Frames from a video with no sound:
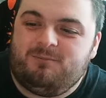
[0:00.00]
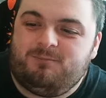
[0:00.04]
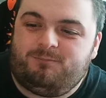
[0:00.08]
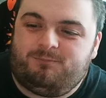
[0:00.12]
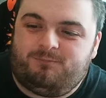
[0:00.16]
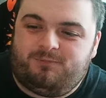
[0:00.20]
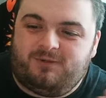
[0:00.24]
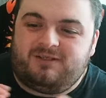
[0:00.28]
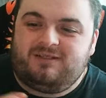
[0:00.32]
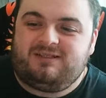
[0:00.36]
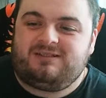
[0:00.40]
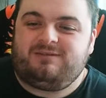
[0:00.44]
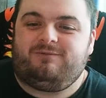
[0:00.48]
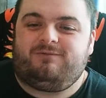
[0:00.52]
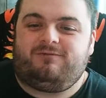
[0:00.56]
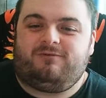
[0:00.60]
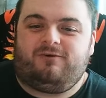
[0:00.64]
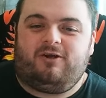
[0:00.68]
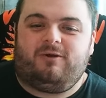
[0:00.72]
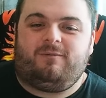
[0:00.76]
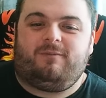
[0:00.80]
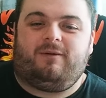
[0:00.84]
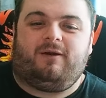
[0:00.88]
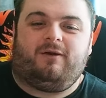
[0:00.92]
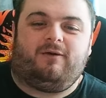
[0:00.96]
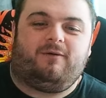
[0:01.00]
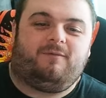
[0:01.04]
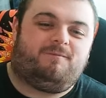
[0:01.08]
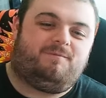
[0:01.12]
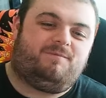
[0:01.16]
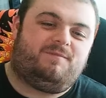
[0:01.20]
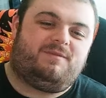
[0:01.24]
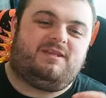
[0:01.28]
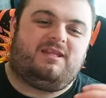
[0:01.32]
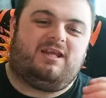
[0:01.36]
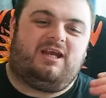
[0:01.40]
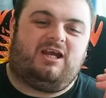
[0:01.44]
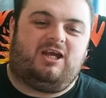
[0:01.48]
Brad doesn't throw him out.
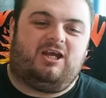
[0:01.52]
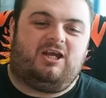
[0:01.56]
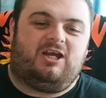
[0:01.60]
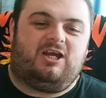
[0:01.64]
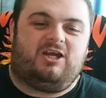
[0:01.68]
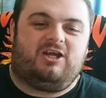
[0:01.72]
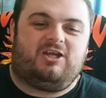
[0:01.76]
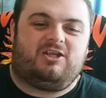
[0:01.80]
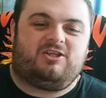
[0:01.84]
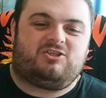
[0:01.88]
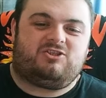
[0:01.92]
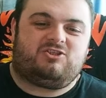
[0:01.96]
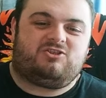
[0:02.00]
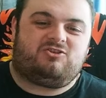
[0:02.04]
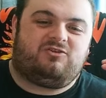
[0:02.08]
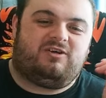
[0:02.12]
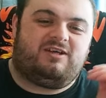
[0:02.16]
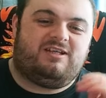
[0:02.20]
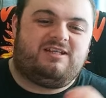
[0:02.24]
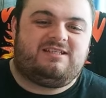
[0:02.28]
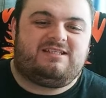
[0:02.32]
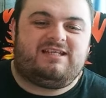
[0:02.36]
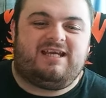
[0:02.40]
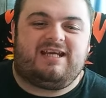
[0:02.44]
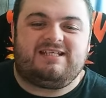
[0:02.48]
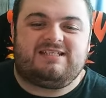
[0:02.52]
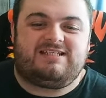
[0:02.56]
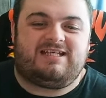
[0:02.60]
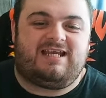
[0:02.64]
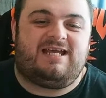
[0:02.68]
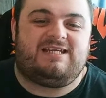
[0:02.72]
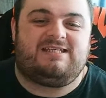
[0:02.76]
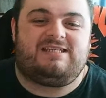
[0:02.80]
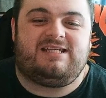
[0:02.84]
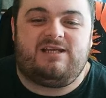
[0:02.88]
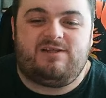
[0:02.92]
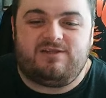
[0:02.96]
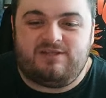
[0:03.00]
Trent takes
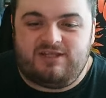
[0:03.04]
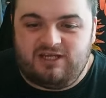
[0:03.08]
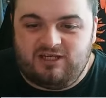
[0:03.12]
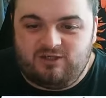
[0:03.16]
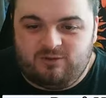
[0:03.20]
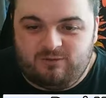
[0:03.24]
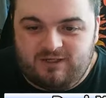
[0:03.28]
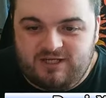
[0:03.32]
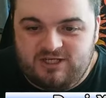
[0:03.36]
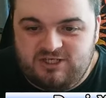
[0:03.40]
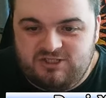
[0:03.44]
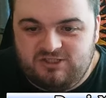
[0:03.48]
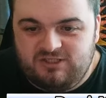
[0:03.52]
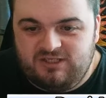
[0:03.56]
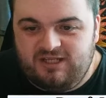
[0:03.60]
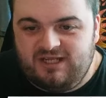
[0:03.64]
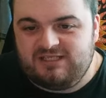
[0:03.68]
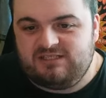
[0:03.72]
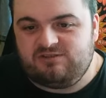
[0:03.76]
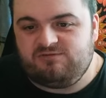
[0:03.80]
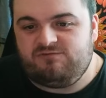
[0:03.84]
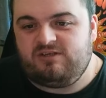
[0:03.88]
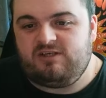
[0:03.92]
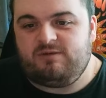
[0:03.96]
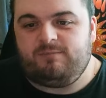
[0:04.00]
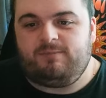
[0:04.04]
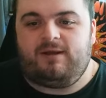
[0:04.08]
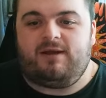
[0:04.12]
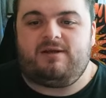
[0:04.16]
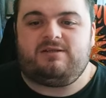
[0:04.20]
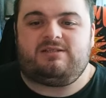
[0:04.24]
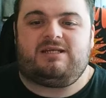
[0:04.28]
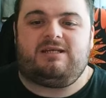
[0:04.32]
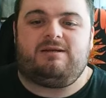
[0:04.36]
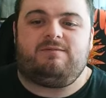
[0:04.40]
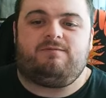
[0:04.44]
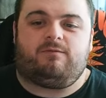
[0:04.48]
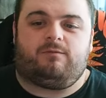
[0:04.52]
Kaz out of the equation as a running power
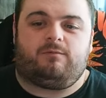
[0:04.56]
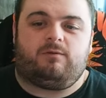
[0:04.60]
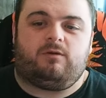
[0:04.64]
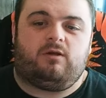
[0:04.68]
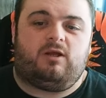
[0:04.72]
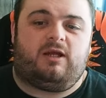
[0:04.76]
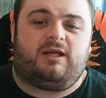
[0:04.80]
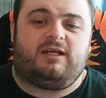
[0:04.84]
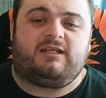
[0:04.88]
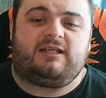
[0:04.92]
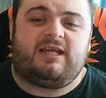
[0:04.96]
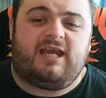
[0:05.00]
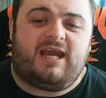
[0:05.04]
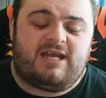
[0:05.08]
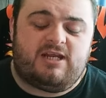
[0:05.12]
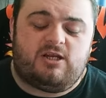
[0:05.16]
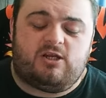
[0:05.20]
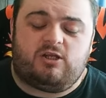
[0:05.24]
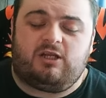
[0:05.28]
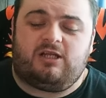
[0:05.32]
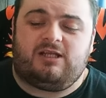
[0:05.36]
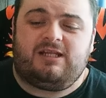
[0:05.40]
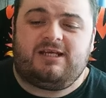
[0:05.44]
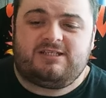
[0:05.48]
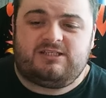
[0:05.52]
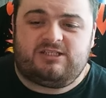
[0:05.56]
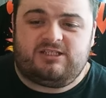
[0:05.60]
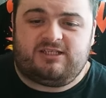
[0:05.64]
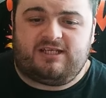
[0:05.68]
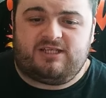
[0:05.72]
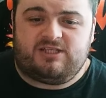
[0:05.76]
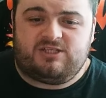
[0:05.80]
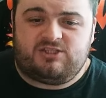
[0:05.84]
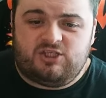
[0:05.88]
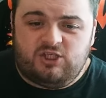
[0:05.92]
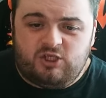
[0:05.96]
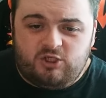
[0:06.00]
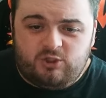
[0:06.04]
slam from Clyde Kane on Alexia
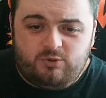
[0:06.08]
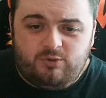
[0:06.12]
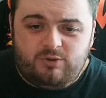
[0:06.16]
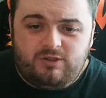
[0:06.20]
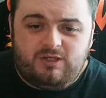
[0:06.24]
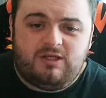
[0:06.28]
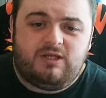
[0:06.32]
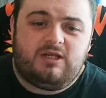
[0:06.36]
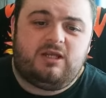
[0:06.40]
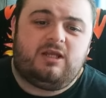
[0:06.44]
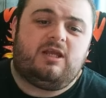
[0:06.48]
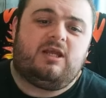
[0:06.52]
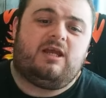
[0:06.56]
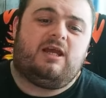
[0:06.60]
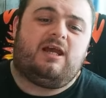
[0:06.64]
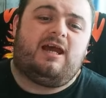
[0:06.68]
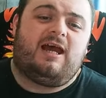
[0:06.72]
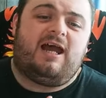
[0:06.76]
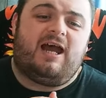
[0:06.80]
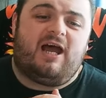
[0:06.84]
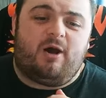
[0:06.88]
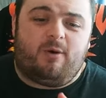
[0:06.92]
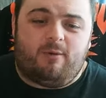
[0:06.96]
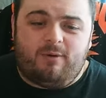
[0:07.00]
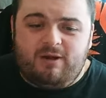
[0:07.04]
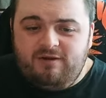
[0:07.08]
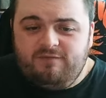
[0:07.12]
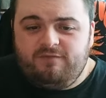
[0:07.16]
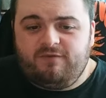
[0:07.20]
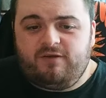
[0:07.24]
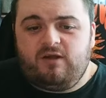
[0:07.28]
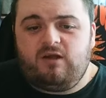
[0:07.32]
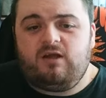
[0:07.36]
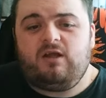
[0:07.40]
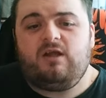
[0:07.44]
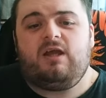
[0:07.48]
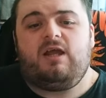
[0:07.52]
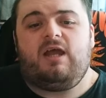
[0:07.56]
gets 2.
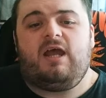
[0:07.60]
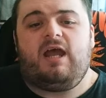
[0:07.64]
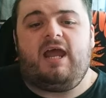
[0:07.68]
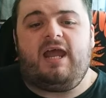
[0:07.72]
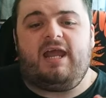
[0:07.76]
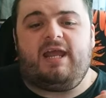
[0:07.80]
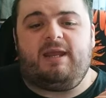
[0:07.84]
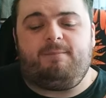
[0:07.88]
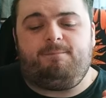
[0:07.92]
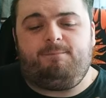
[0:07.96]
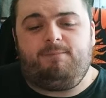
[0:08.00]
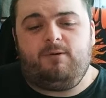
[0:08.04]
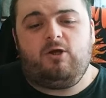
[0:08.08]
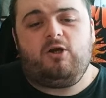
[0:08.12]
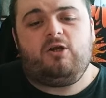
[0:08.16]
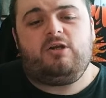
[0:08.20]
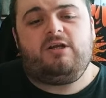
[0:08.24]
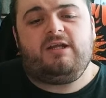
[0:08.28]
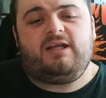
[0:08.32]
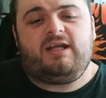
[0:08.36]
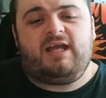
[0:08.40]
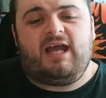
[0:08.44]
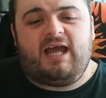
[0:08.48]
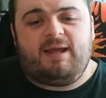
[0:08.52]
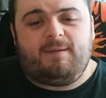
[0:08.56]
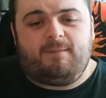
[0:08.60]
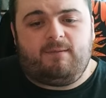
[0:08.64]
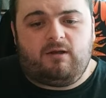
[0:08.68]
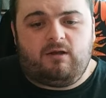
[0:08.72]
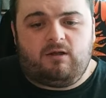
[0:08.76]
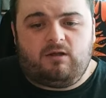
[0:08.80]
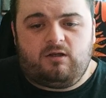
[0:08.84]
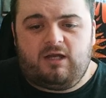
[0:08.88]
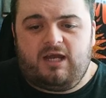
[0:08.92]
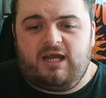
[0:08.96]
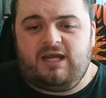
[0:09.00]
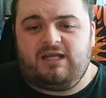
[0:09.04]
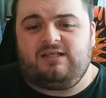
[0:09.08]
However, a burning
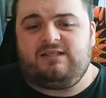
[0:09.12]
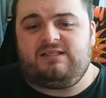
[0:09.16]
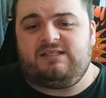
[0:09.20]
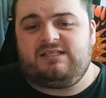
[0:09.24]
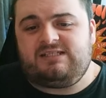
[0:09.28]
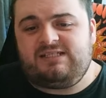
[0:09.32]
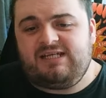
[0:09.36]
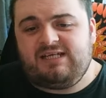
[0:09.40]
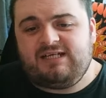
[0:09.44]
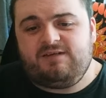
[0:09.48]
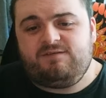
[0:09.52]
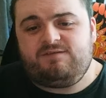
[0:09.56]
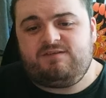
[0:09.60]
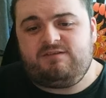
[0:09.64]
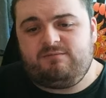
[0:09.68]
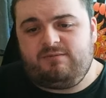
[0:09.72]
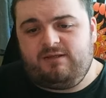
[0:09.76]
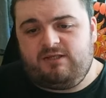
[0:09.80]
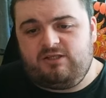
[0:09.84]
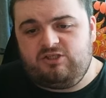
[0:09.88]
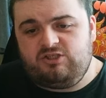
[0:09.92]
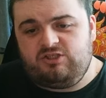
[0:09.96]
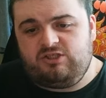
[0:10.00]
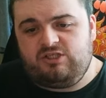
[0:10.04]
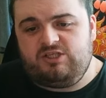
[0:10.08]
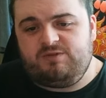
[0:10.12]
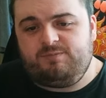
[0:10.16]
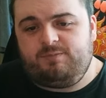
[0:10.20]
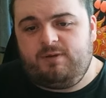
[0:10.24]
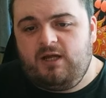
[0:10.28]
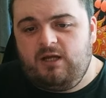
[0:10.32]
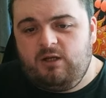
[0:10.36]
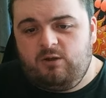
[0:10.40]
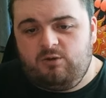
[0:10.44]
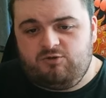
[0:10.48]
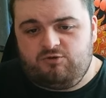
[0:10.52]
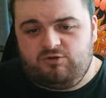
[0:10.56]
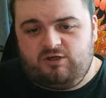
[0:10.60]
hammer and a stack of dimensions
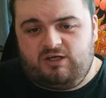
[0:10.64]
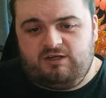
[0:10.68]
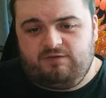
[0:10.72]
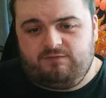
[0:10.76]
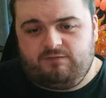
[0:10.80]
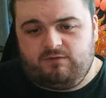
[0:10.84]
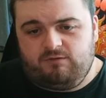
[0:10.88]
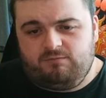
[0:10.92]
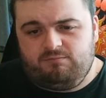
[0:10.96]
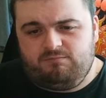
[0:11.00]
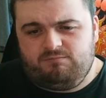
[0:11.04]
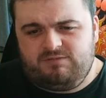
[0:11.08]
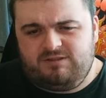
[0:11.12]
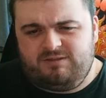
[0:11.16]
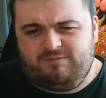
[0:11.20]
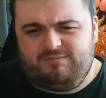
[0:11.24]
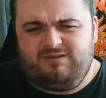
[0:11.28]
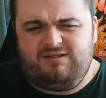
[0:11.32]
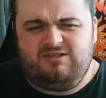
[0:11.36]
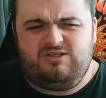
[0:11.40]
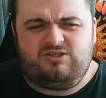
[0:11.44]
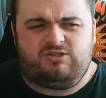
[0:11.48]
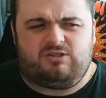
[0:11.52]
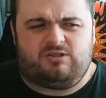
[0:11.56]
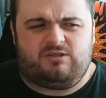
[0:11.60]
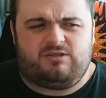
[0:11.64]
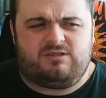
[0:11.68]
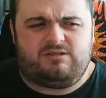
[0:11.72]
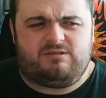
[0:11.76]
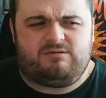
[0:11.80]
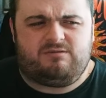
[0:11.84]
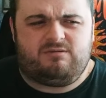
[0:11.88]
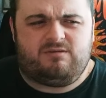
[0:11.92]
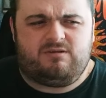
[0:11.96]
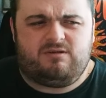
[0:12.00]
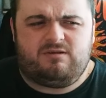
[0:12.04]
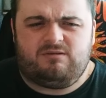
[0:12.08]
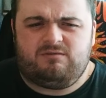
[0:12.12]
pile driver
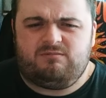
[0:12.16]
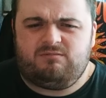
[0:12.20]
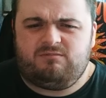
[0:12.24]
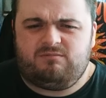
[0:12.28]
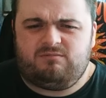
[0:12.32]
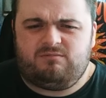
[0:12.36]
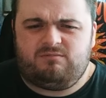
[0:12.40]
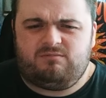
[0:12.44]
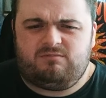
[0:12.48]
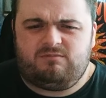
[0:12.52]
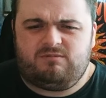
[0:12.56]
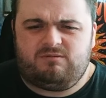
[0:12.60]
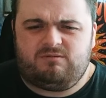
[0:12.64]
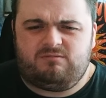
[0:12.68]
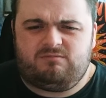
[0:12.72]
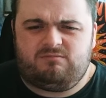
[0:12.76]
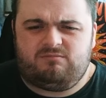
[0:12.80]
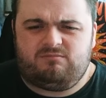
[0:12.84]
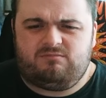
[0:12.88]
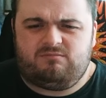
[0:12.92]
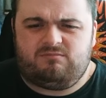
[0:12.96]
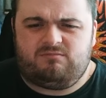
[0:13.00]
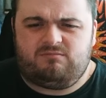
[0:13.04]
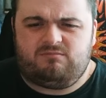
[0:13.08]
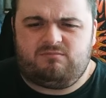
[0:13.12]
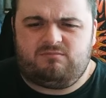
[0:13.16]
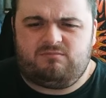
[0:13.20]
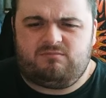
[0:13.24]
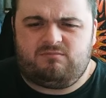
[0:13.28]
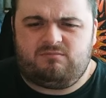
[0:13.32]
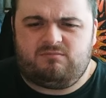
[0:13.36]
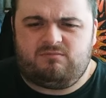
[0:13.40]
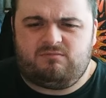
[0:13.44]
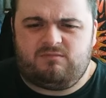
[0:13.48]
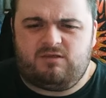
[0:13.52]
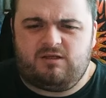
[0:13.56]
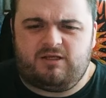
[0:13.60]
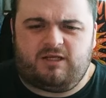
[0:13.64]

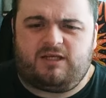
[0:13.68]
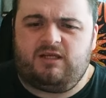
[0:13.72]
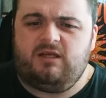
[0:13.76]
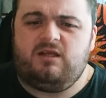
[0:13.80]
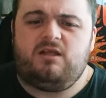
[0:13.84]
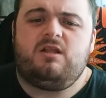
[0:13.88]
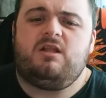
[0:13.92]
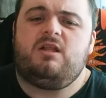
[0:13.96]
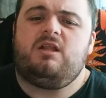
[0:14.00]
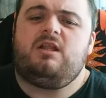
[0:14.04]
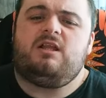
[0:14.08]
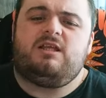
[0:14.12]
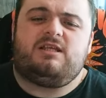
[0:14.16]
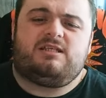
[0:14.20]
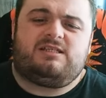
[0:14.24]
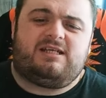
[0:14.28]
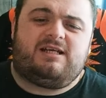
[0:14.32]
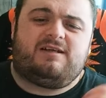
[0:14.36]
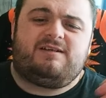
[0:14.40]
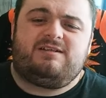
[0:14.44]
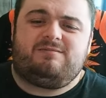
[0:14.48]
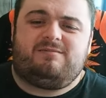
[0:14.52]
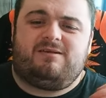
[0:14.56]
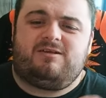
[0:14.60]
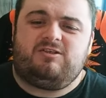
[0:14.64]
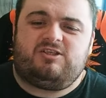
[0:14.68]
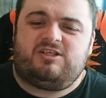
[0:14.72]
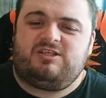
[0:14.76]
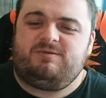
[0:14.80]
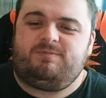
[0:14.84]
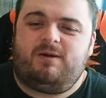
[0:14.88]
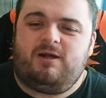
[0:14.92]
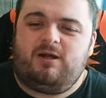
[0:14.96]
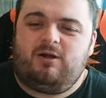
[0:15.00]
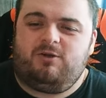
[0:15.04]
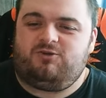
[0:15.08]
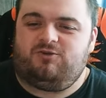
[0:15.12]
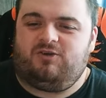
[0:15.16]

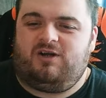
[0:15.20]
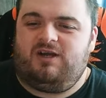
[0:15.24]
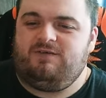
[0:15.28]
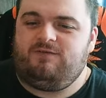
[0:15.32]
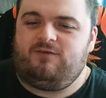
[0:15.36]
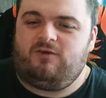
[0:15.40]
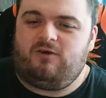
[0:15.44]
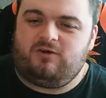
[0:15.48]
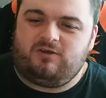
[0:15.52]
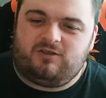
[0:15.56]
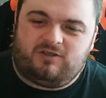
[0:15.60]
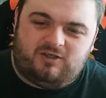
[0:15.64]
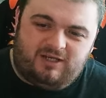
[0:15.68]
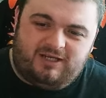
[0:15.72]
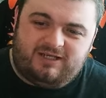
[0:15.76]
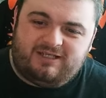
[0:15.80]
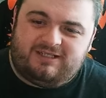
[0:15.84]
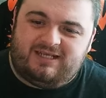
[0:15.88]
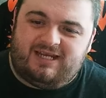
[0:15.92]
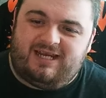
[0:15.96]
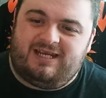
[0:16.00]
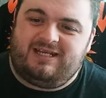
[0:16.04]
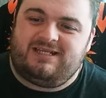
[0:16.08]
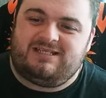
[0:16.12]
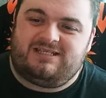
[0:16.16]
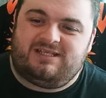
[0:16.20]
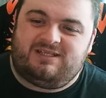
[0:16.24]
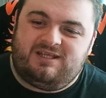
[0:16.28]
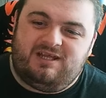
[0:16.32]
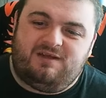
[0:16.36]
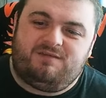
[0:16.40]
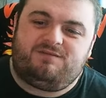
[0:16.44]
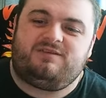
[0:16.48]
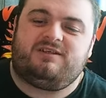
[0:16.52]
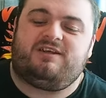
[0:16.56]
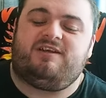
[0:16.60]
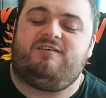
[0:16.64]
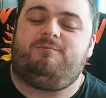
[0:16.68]
on Clyde Kane is
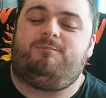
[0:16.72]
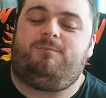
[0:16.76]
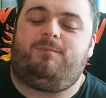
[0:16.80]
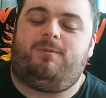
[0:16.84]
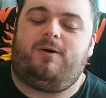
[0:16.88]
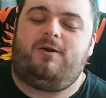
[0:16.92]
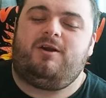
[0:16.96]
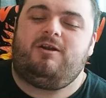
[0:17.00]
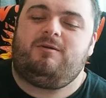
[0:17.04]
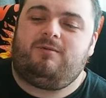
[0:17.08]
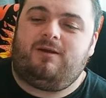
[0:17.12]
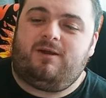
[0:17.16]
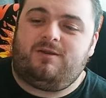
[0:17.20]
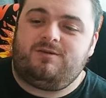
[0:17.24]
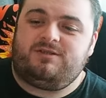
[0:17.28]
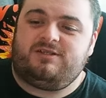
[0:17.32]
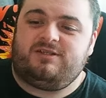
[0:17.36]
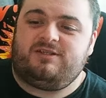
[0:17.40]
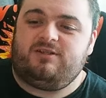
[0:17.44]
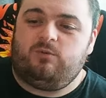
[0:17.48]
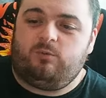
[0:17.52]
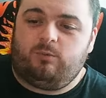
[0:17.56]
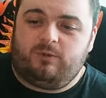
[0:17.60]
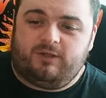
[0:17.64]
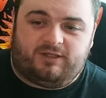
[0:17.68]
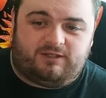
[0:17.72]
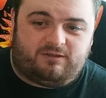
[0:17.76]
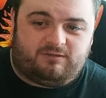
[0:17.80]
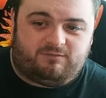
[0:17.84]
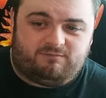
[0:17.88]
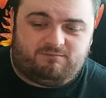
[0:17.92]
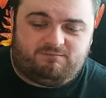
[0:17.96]
enough to give Bionic Mountain the win.